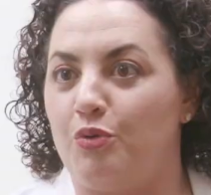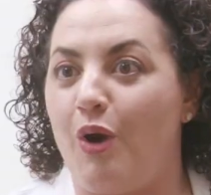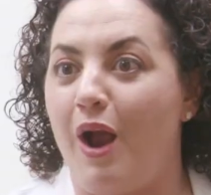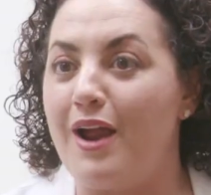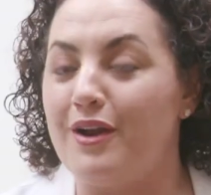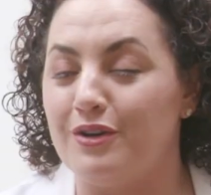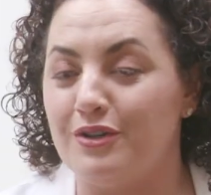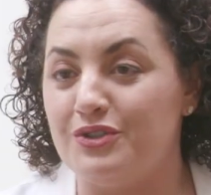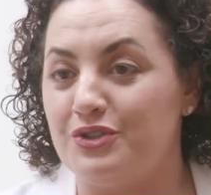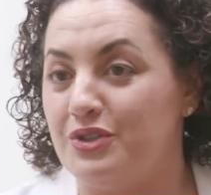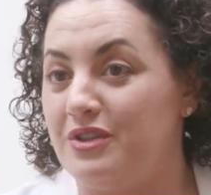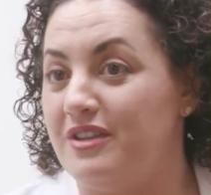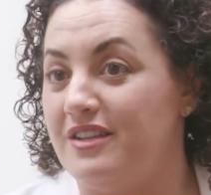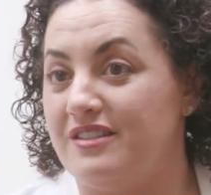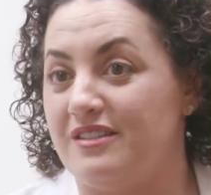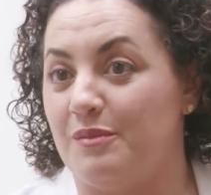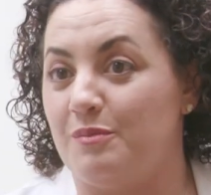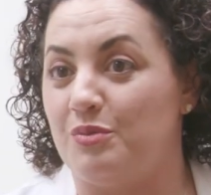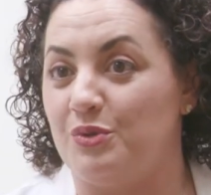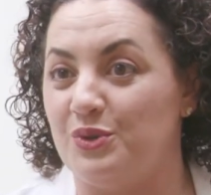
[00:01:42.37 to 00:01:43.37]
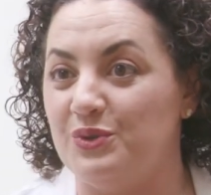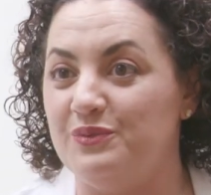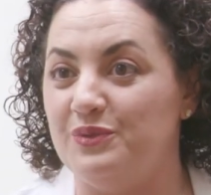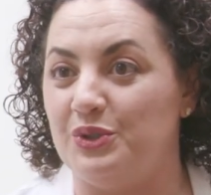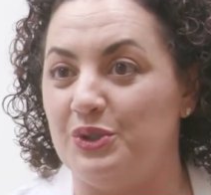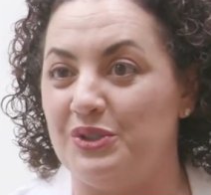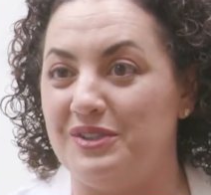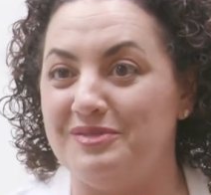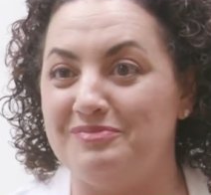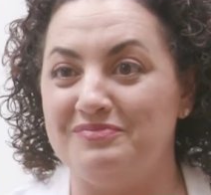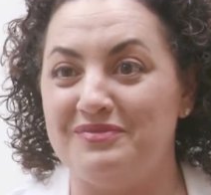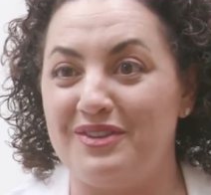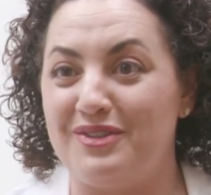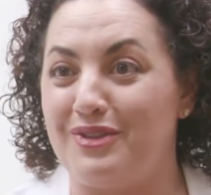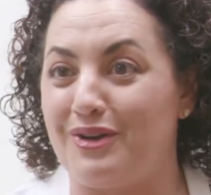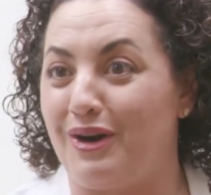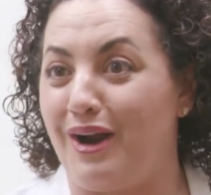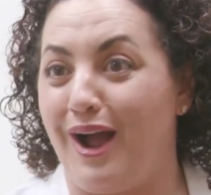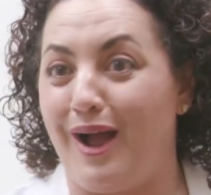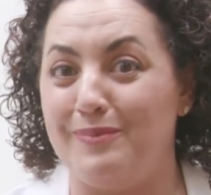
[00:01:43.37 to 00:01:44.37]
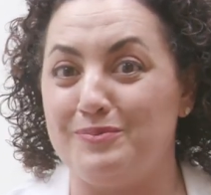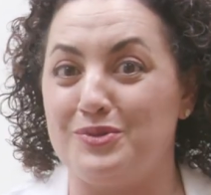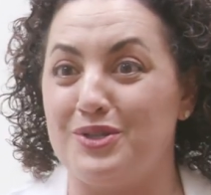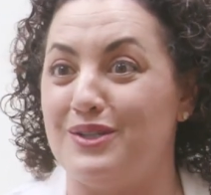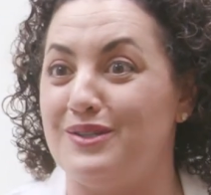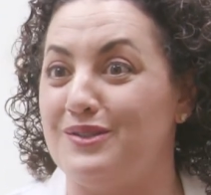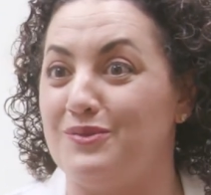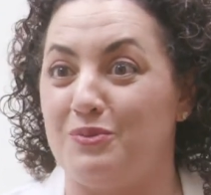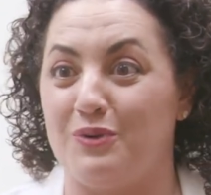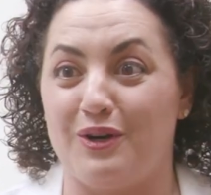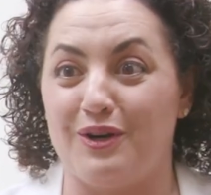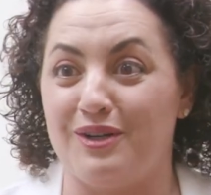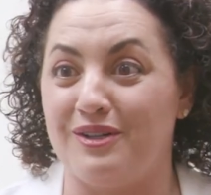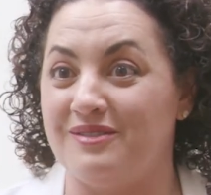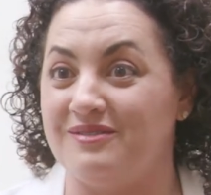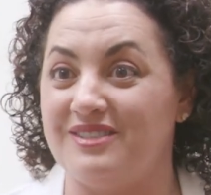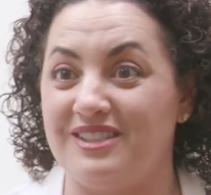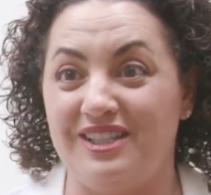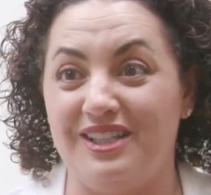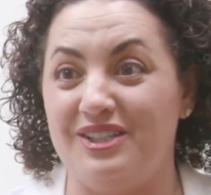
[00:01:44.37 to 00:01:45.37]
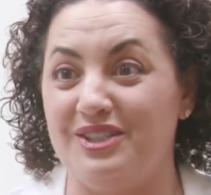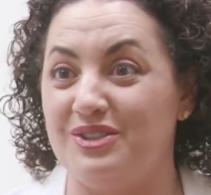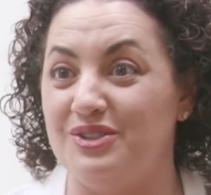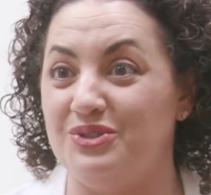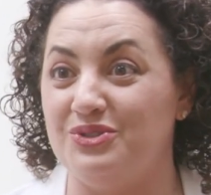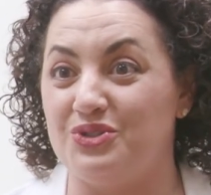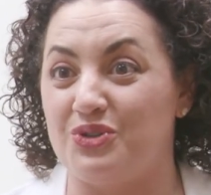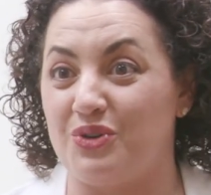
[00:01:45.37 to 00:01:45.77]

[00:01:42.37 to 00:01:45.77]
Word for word: Prior to this approval, their options were clinical